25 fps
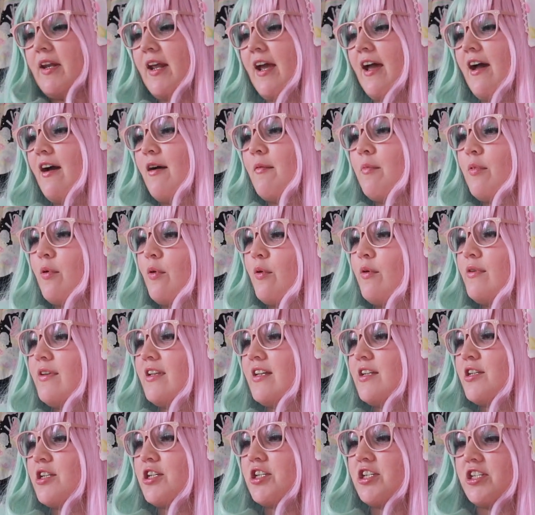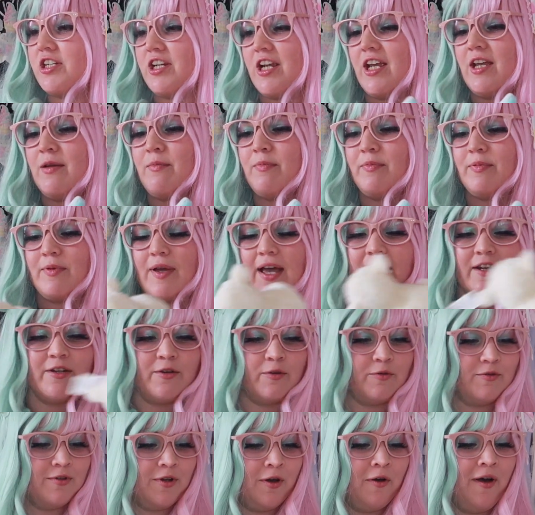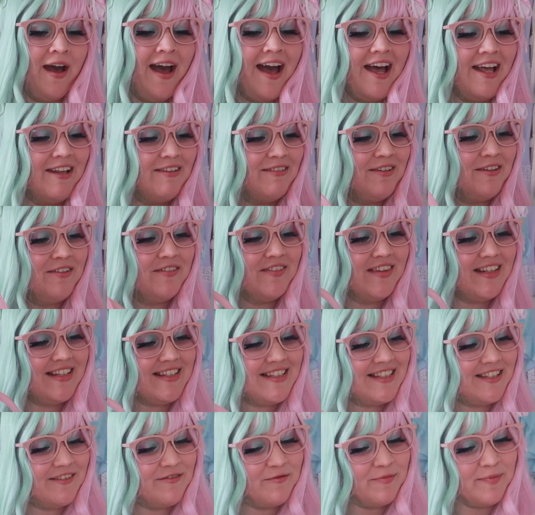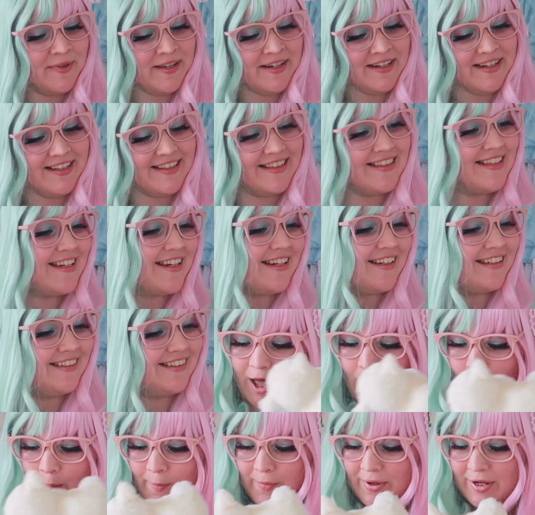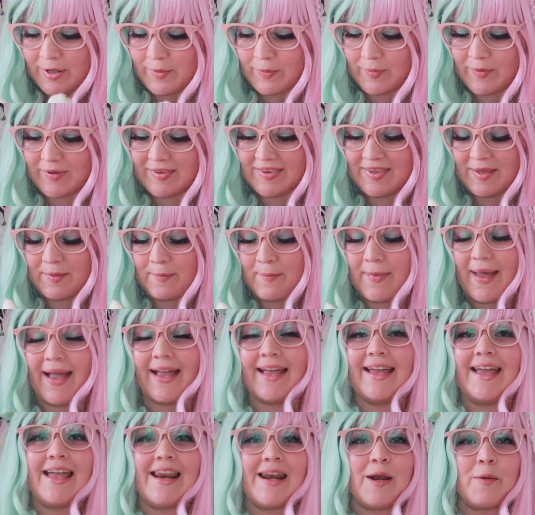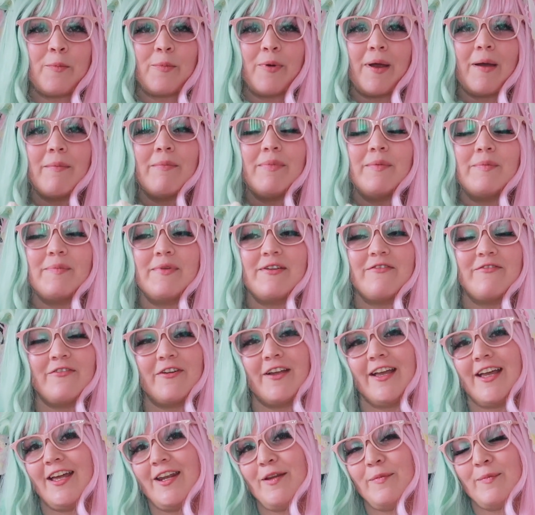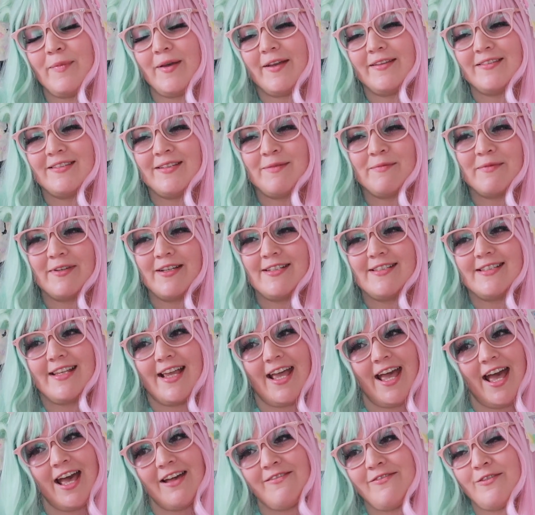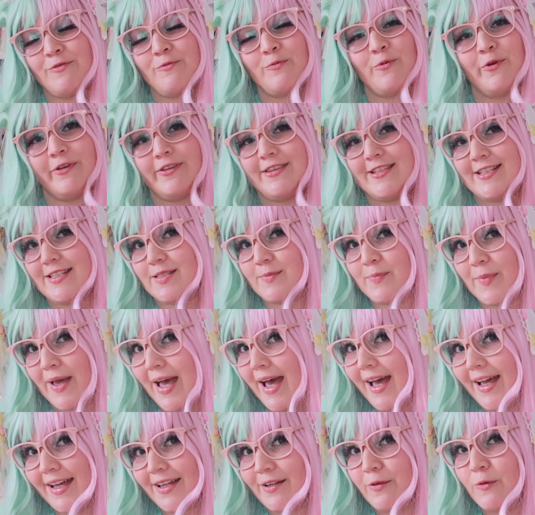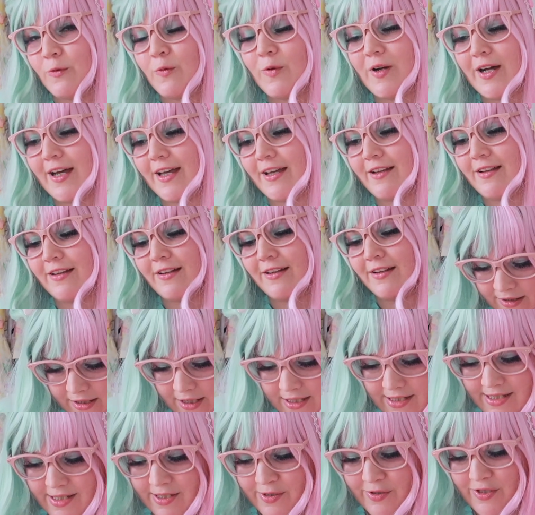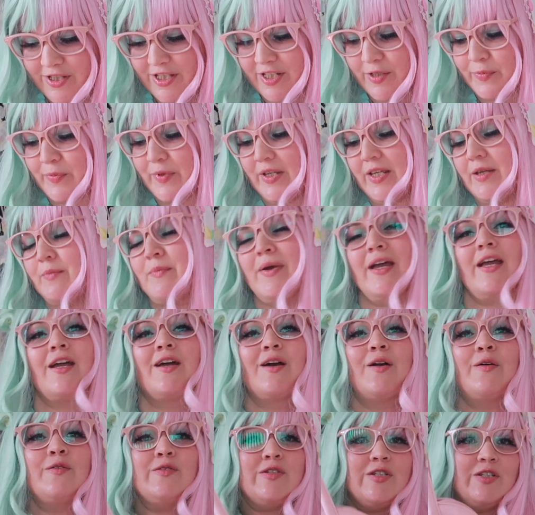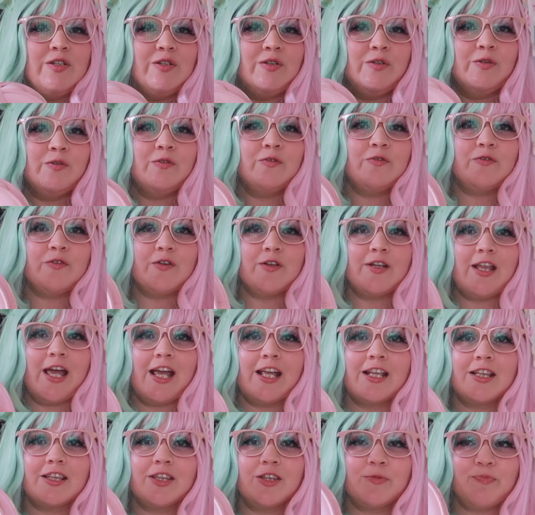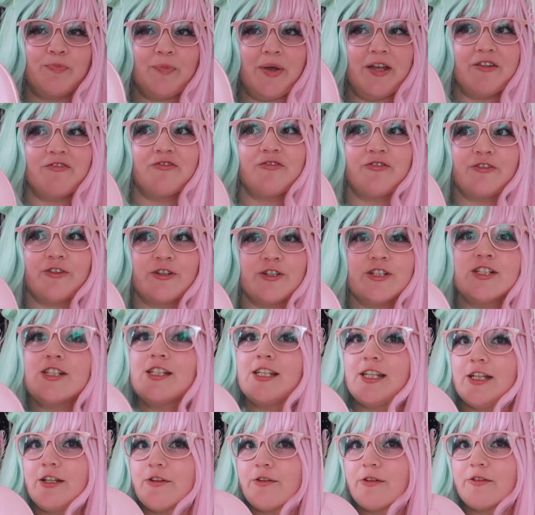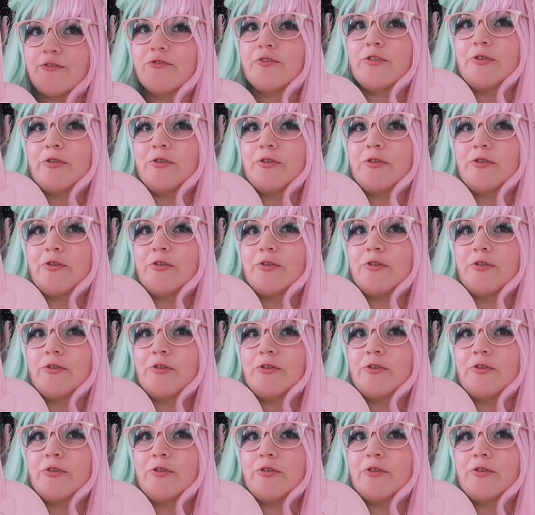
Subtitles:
to help hold its shape. I don't know how long these have been in there. I'm gonna put them back in and probably forget about them because I haven't worn this bag in a while. This used to be my go-to for like my first year of